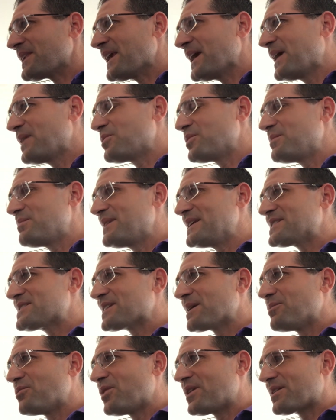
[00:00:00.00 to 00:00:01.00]
it would be
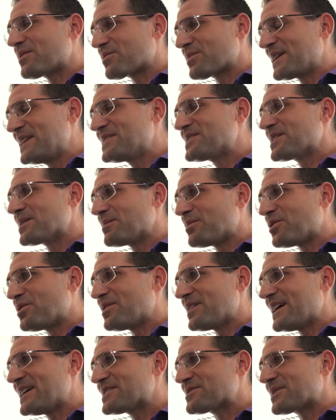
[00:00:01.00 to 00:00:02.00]
somewhat
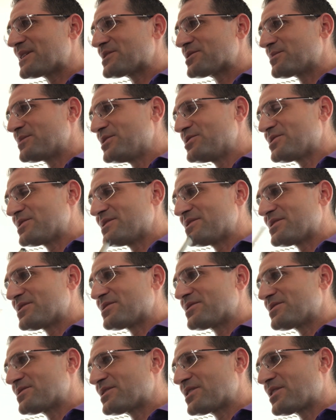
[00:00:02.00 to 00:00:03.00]
reasonable as retribution
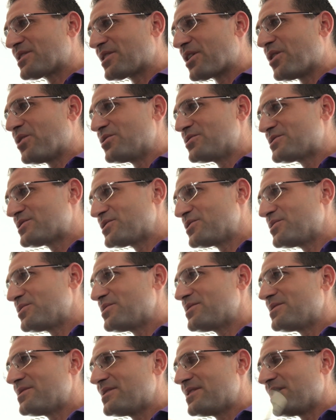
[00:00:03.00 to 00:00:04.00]
to go to